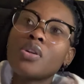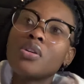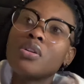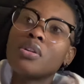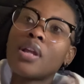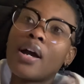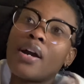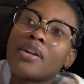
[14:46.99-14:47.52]

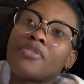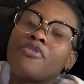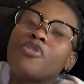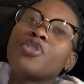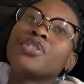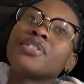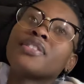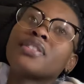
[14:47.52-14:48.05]
like,
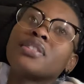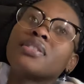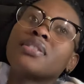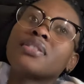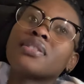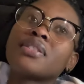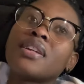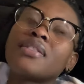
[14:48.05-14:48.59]
for
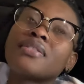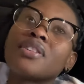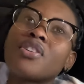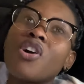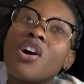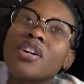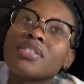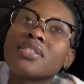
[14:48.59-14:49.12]
instance, as an
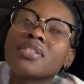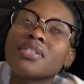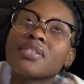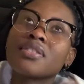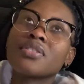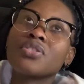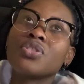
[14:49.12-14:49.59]
artist,